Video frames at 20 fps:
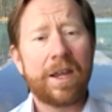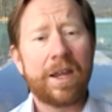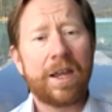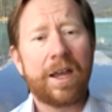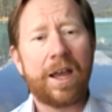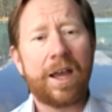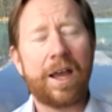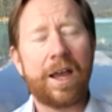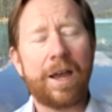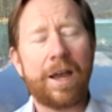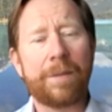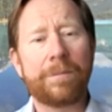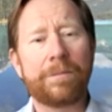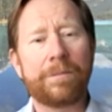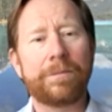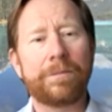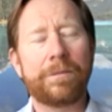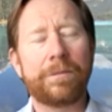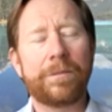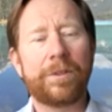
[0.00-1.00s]

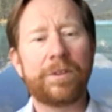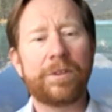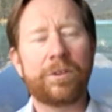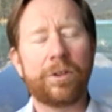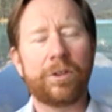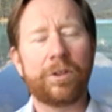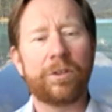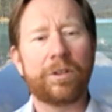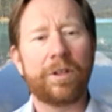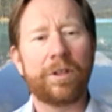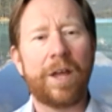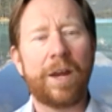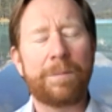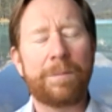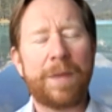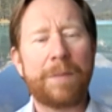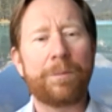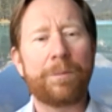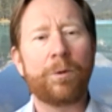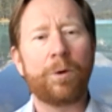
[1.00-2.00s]
So there's a lot of
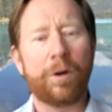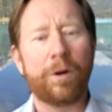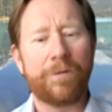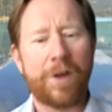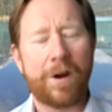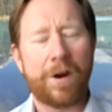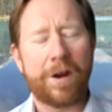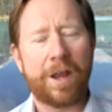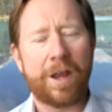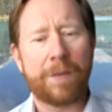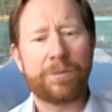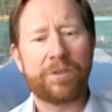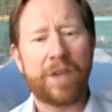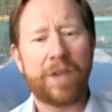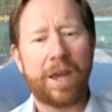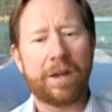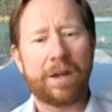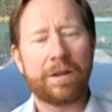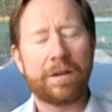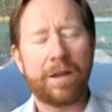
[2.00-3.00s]
people who are very
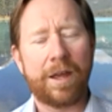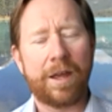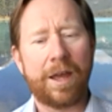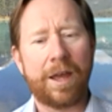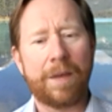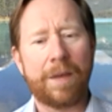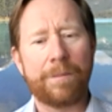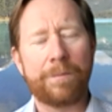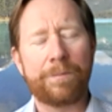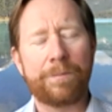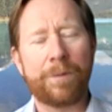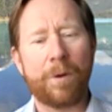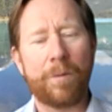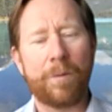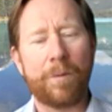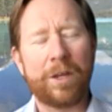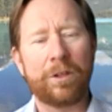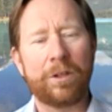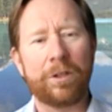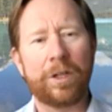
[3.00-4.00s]
upset. But
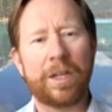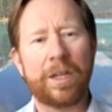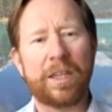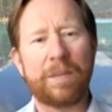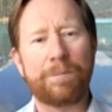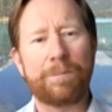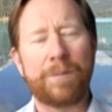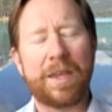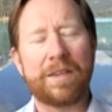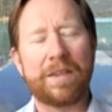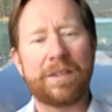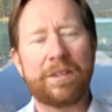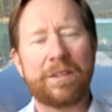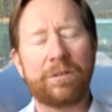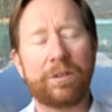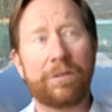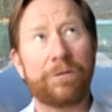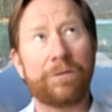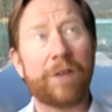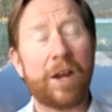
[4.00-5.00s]
when you look at the business
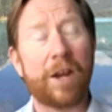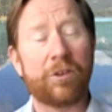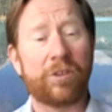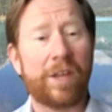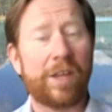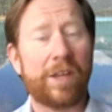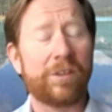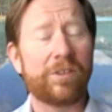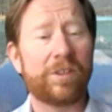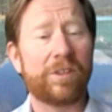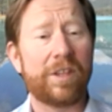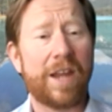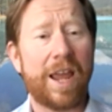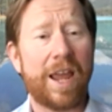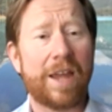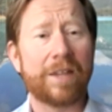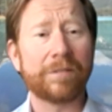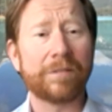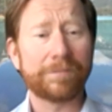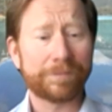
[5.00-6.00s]
with a fresh lens
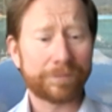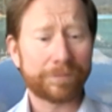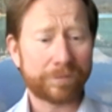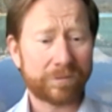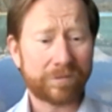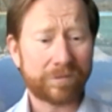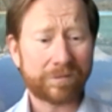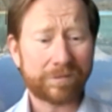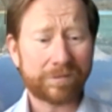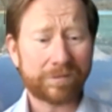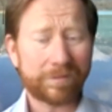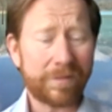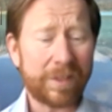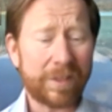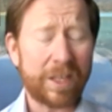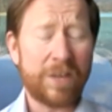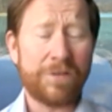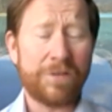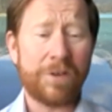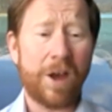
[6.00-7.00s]
today,
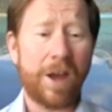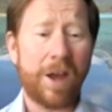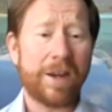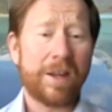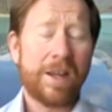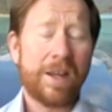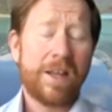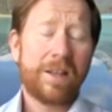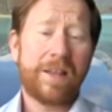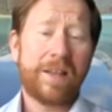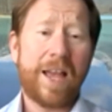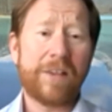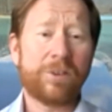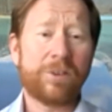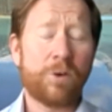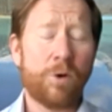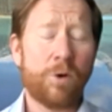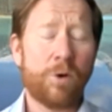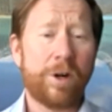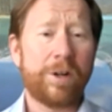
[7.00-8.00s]
you've got last
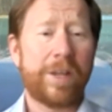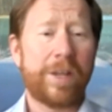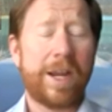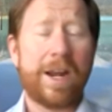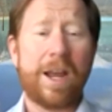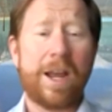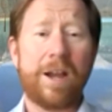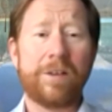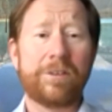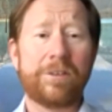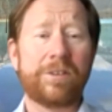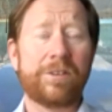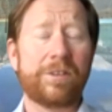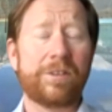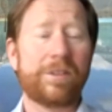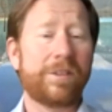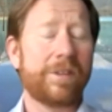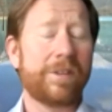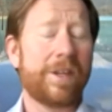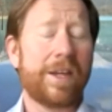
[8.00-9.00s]
quarter they announced,
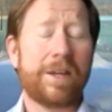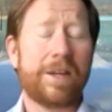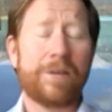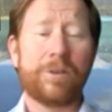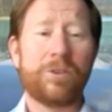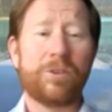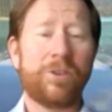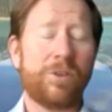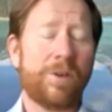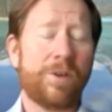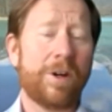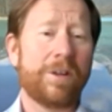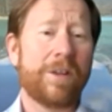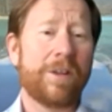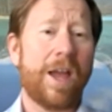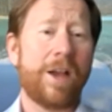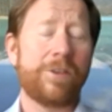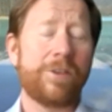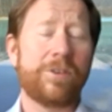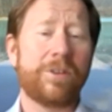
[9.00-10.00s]
I think,
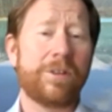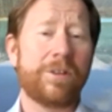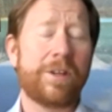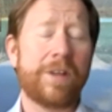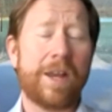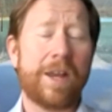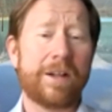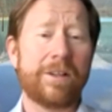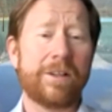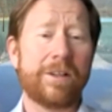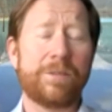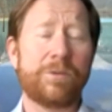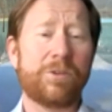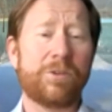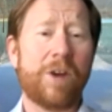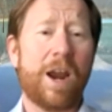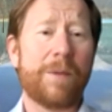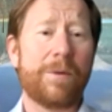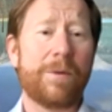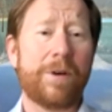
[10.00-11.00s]
200,000 connected
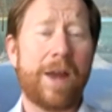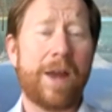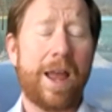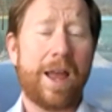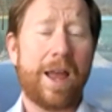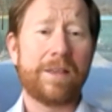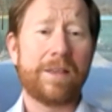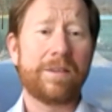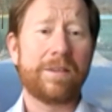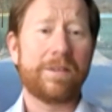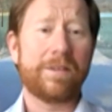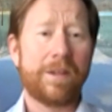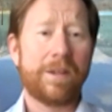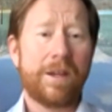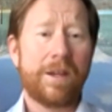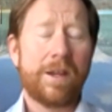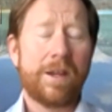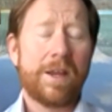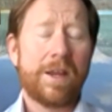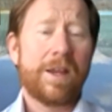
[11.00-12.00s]
subscriber ads,
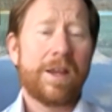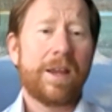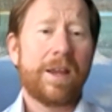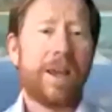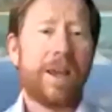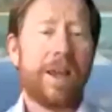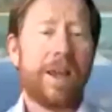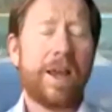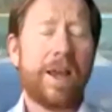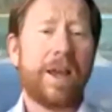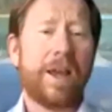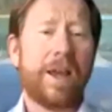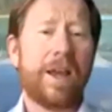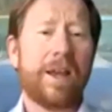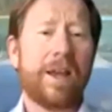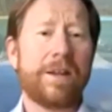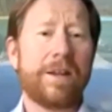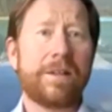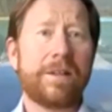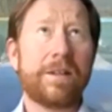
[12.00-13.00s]

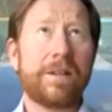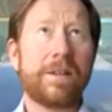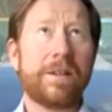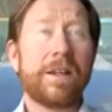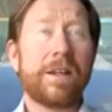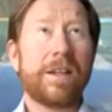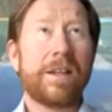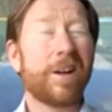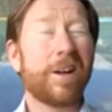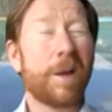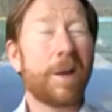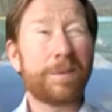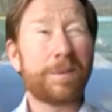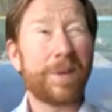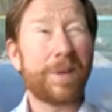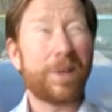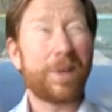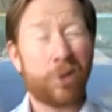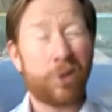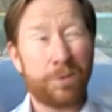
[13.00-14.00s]
and they're up to
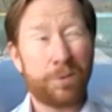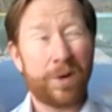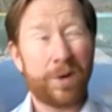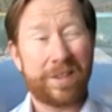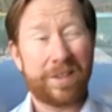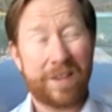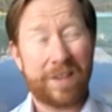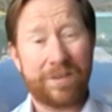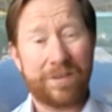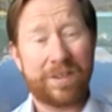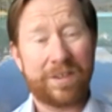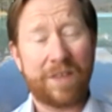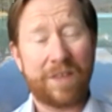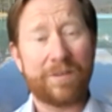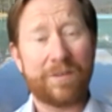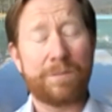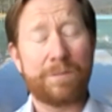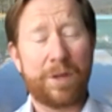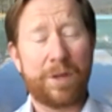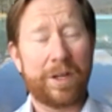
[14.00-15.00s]
like
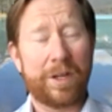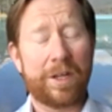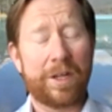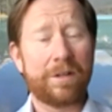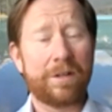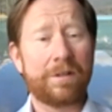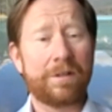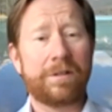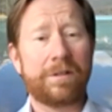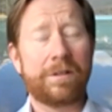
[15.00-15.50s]
2.77 million